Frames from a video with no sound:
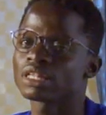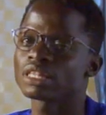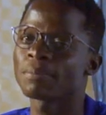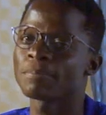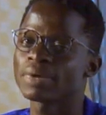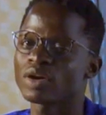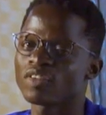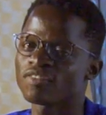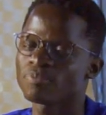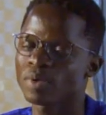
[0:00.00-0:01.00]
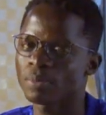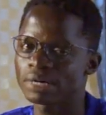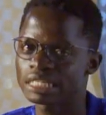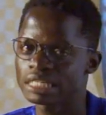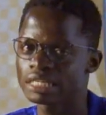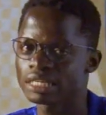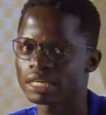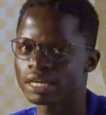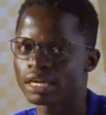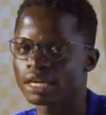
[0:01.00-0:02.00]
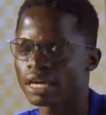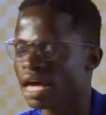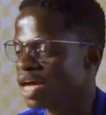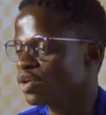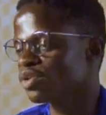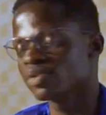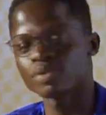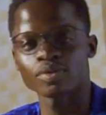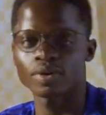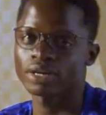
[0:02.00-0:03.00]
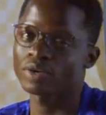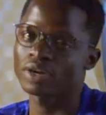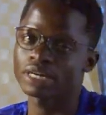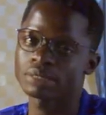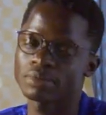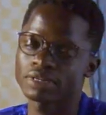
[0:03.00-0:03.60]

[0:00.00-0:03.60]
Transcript: the peak of puberty. I don't know, you can correct me